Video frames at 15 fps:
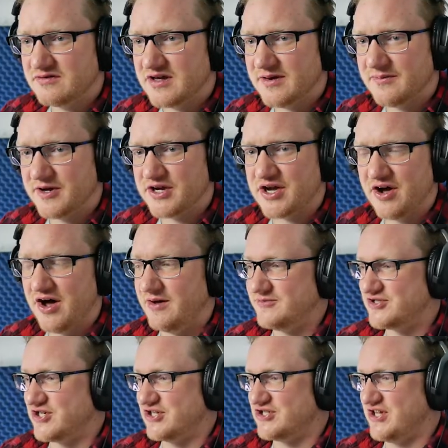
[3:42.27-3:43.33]
I'm like, oh, I'm
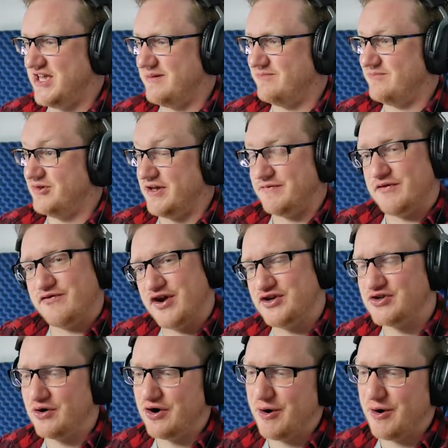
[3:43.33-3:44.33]
just gonna sleep. Left the front door